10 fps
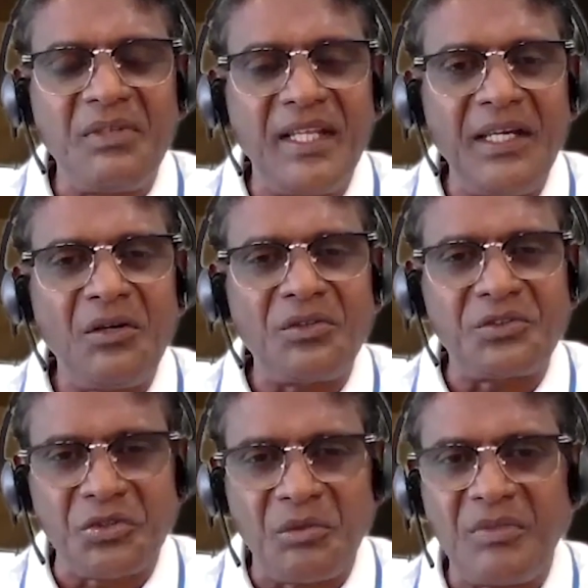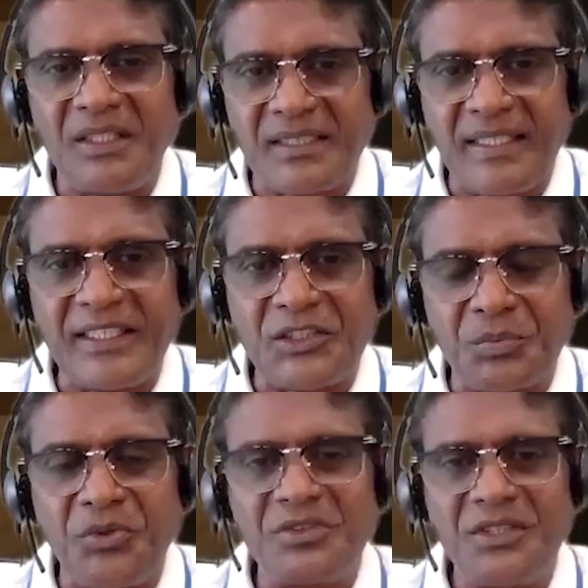degrow so much and
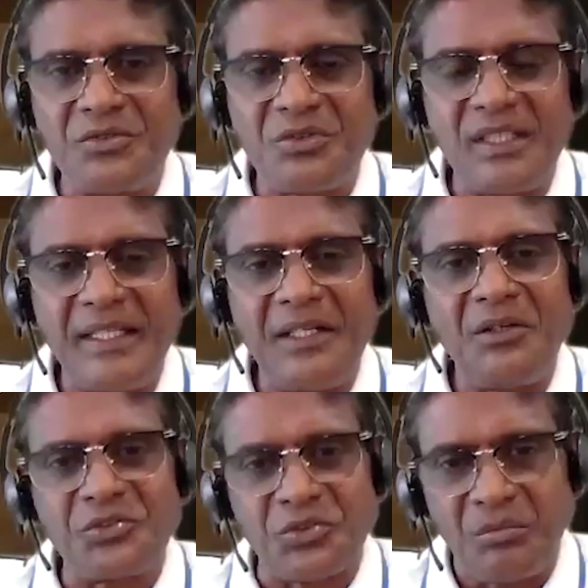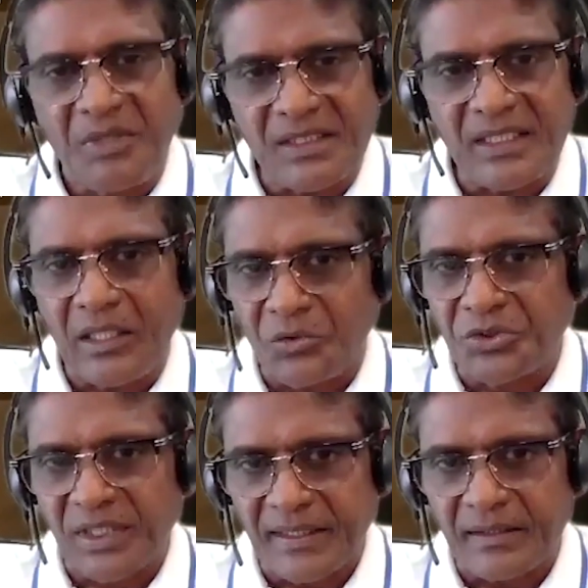exports used to degrow so much in a
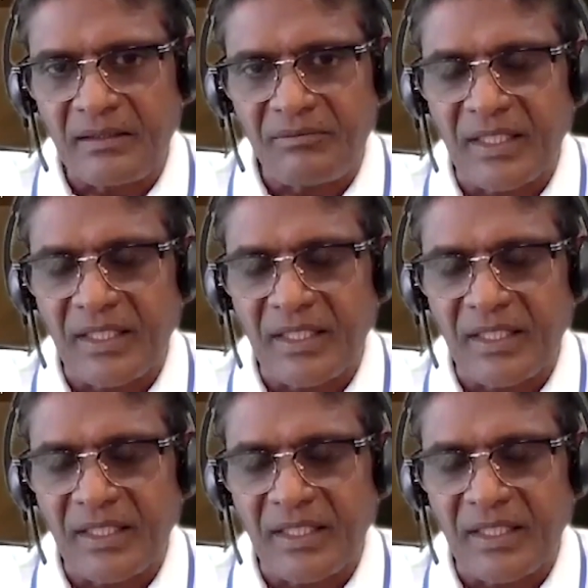down cycle.